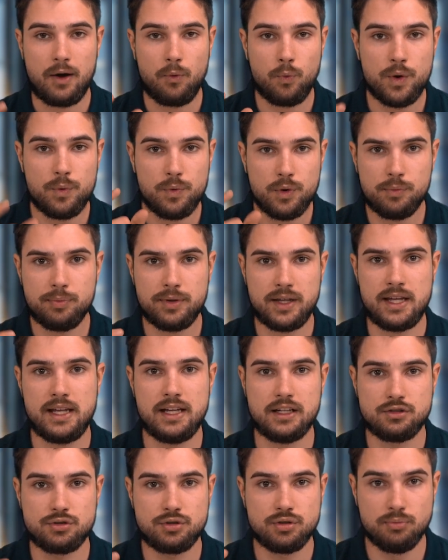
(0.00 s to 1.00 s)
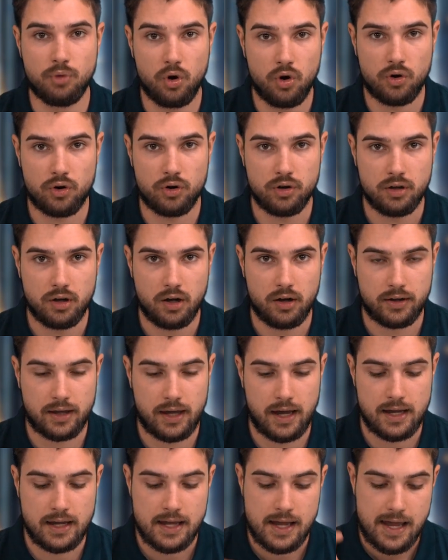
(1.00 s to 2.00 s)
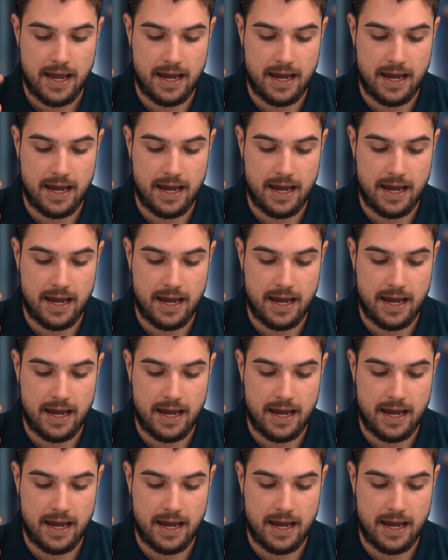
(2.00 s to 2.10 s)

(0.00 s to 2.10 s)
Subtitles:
we will be here tomorrow, okay?